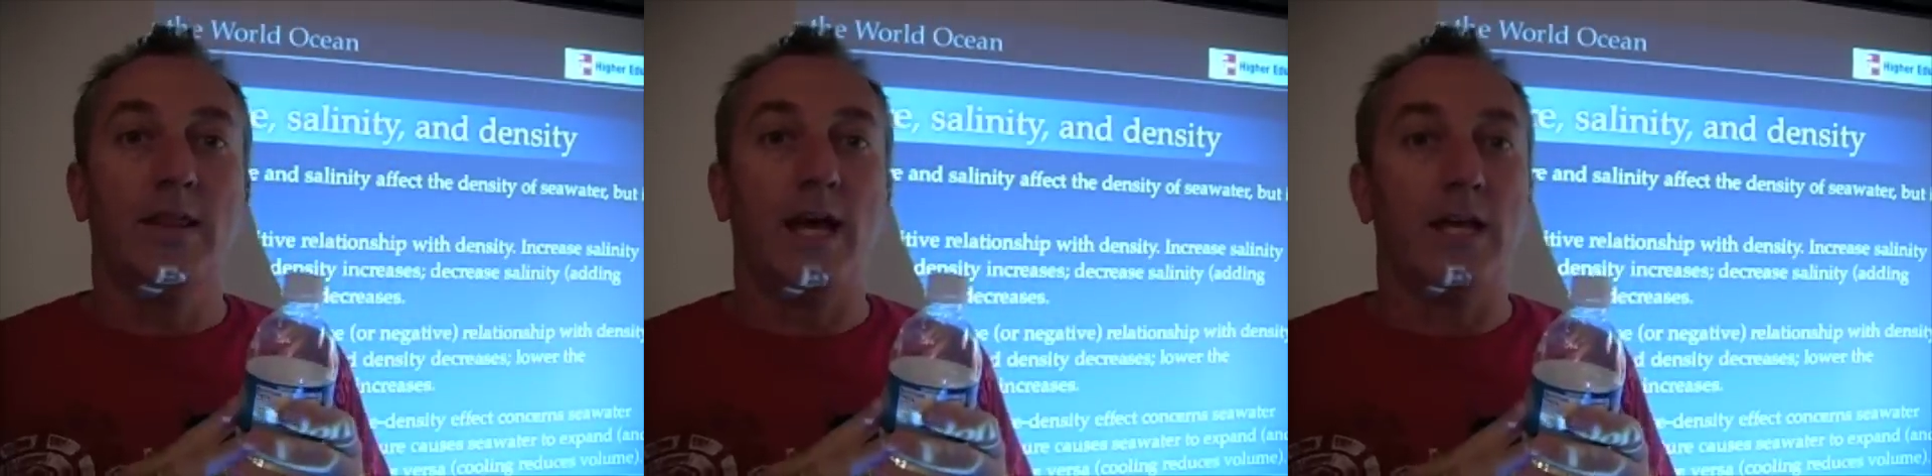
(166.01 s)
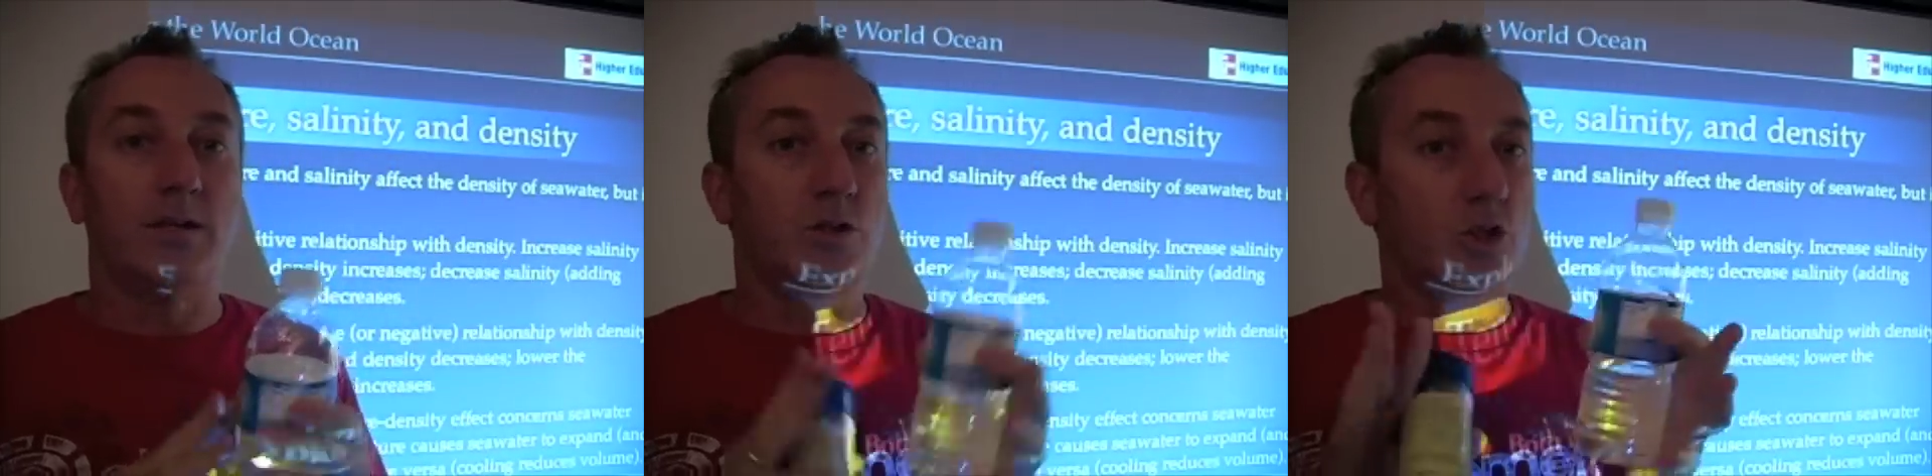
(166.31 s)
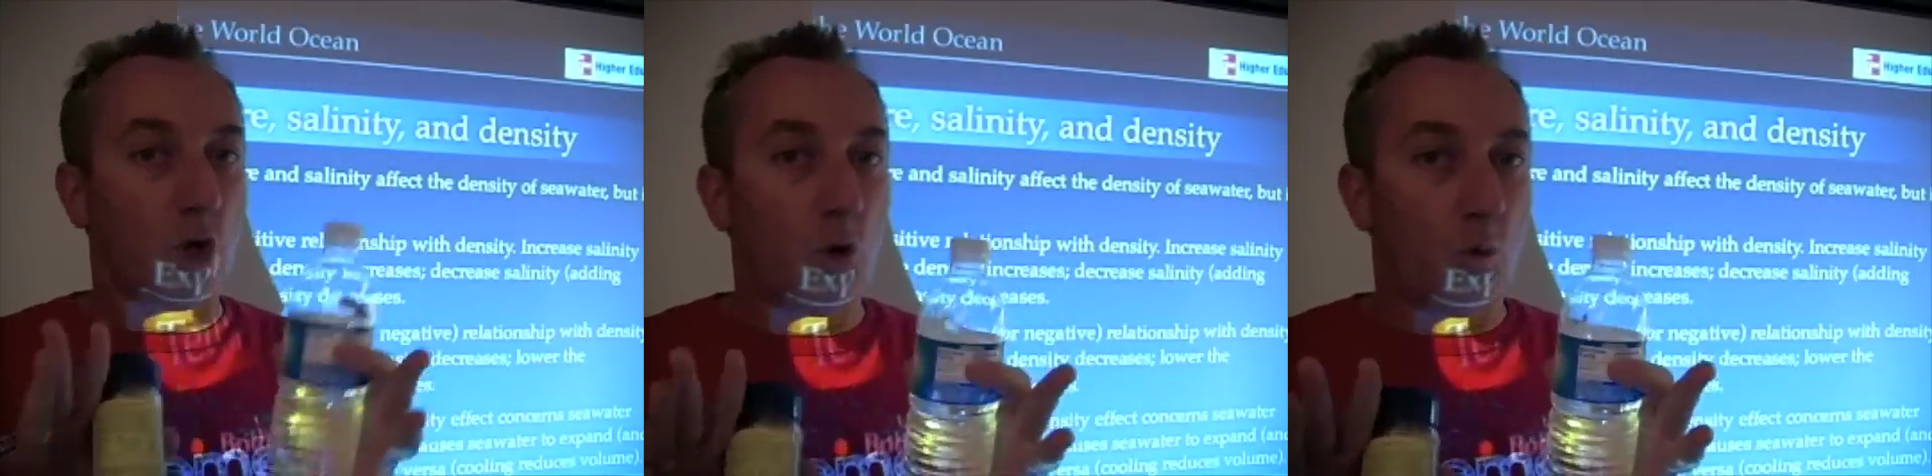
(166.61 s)
that
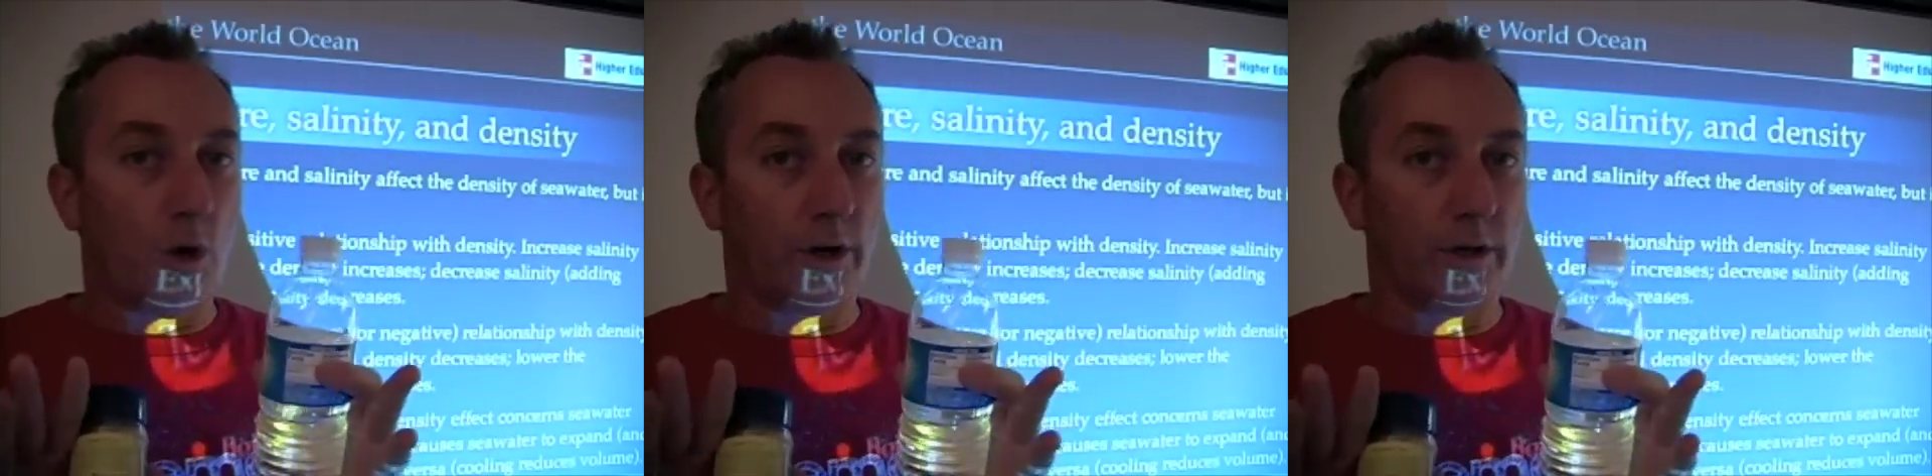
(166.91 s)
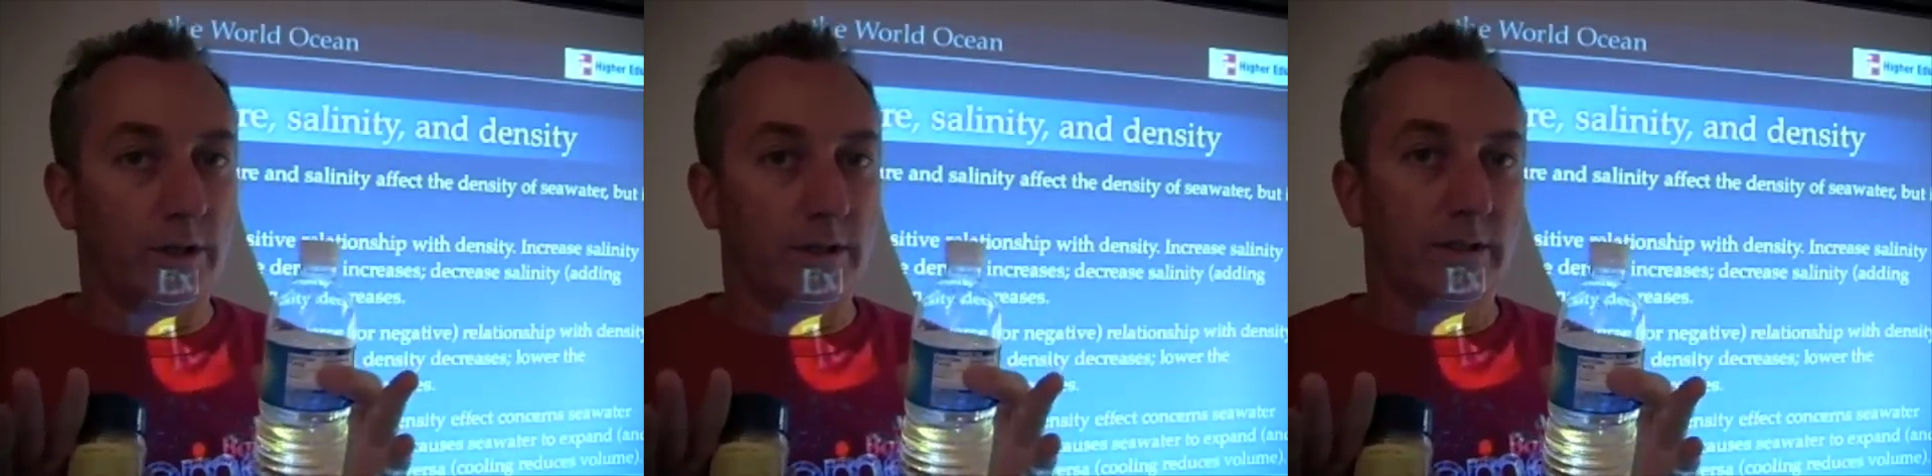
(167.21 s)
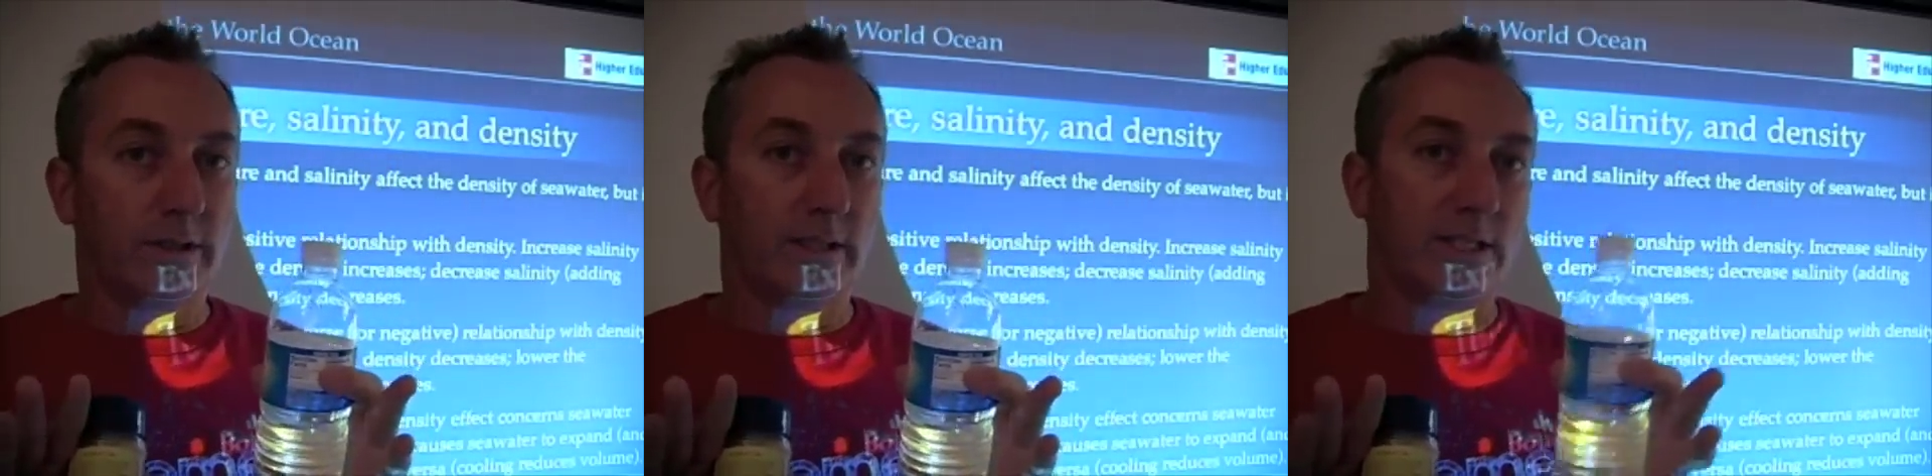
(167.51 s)
salt water
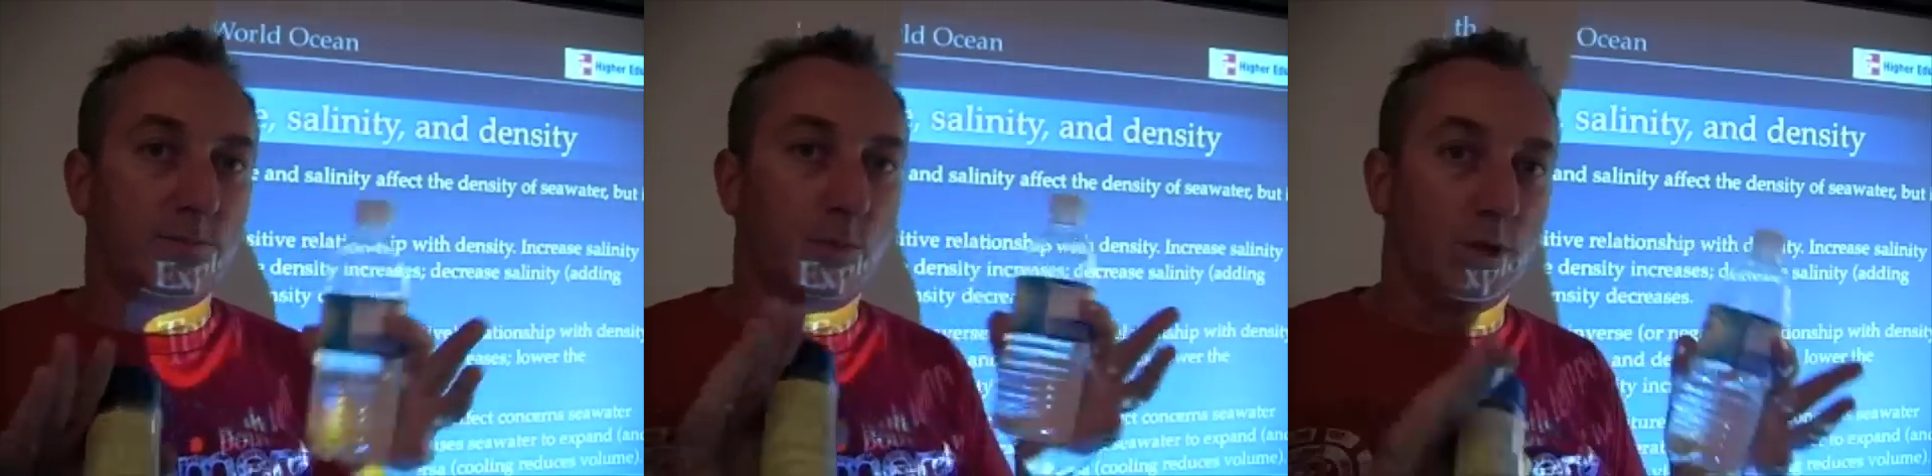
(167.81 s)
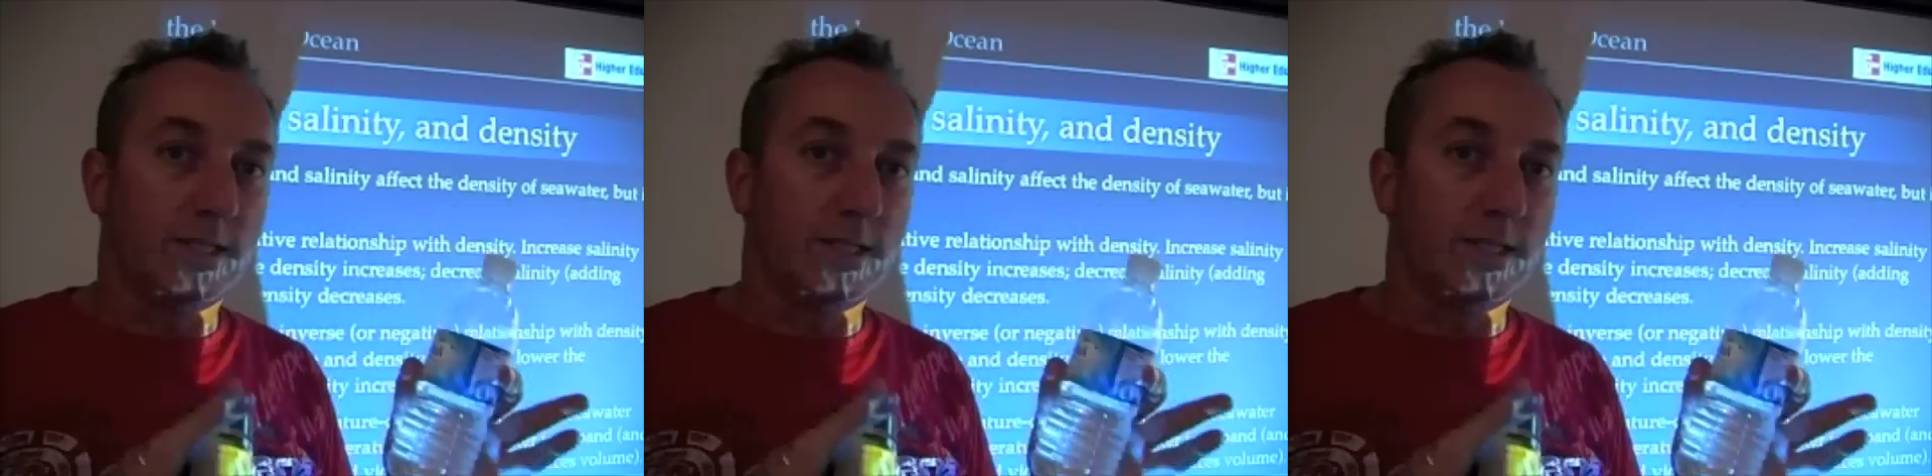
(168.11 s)
is more